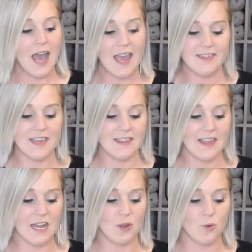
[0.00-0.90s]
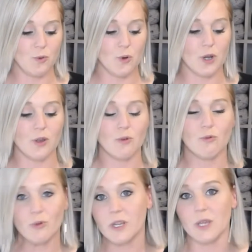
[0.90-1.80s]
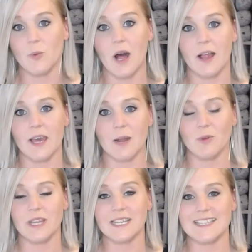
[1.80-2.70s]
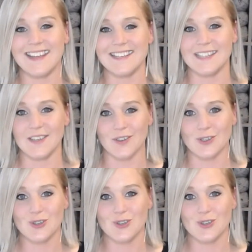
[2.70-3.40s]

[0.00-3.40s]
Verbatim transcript: I think that it would work really well, and I'm really excited to give it a